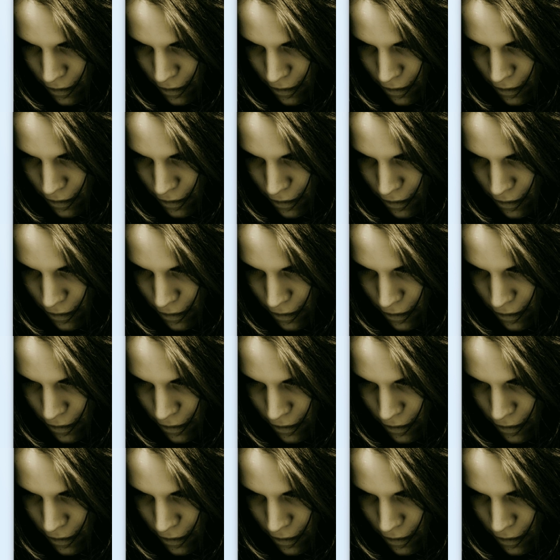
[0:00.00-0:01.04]

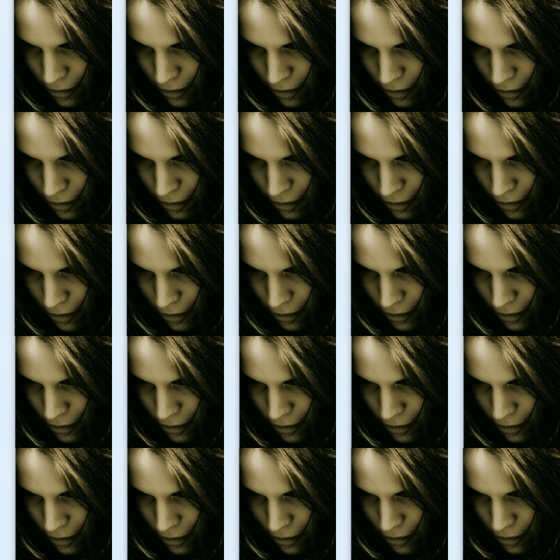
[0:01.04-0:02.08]

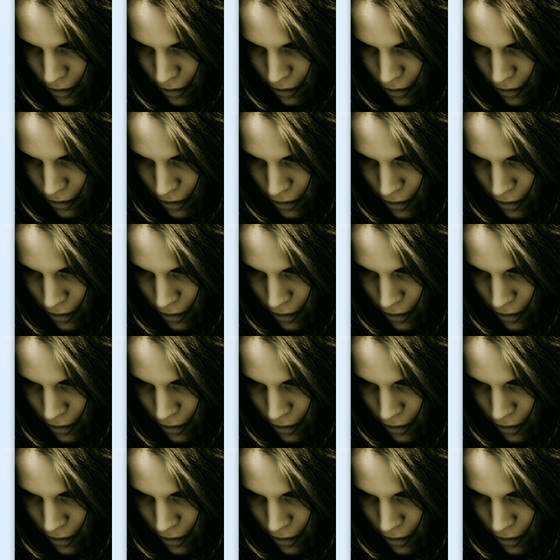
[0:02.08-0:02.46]
[no speech]